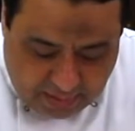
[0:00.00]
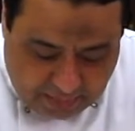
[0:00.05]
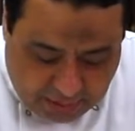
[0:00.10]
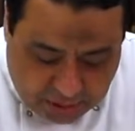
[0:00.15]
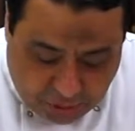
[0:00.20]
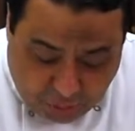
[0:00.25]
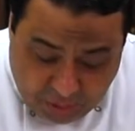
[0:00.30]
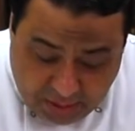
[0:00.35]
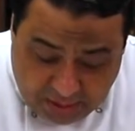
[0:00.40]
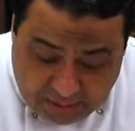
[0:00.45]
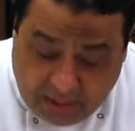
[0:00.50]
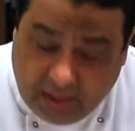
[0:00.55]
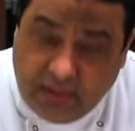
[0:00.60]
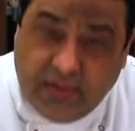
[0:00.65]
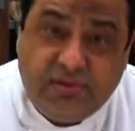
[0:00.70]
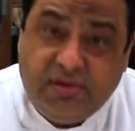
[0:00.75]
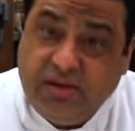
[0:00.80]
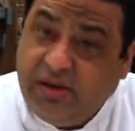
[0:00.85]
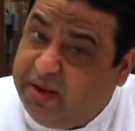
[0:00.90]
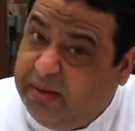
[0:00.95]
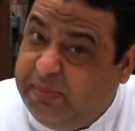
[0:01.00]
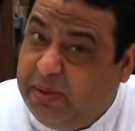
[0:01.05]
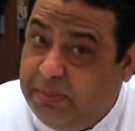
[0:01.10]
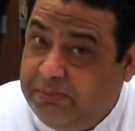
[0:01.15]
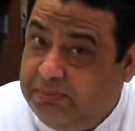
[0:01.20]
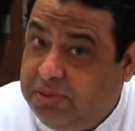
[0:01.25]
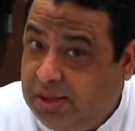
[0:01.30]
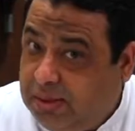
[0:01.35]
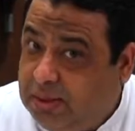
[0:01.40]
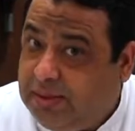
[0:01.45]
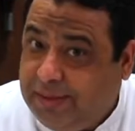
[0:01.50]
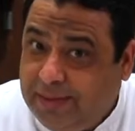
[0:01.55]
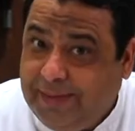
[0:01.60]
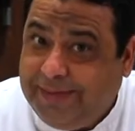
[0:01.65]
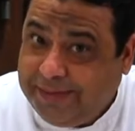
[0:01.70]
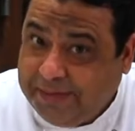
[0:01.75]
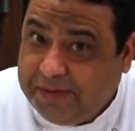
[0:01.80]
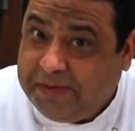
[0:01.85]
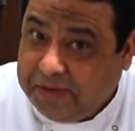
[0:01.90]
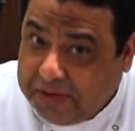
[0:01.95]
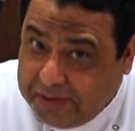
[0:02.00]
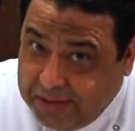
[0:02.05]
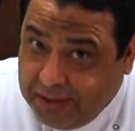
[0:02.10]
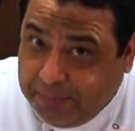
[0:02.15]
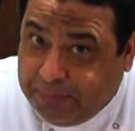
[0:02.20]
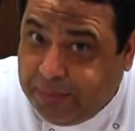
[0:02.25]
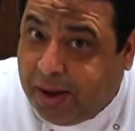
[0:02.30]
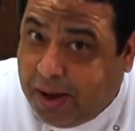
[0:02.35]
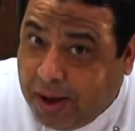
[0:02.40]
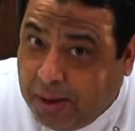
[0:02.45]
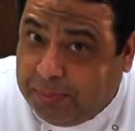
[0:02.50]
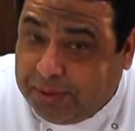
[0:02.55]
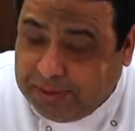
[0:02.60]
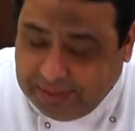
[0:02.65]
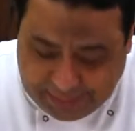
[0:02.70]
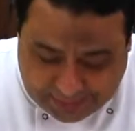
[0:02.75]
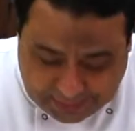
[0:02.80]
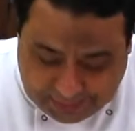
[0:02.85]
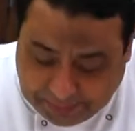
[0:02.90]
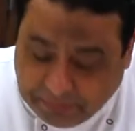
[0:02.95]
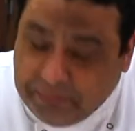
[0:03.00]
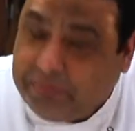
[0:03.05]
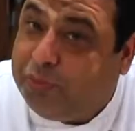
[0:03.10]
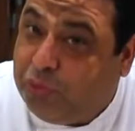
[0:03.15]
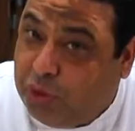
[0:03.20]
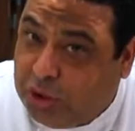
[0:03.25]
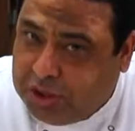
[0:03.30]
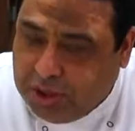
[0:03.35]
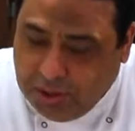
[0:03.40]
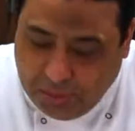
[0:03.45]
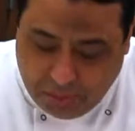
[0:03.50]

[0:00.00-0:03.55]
But the only things, remember, keep almonds with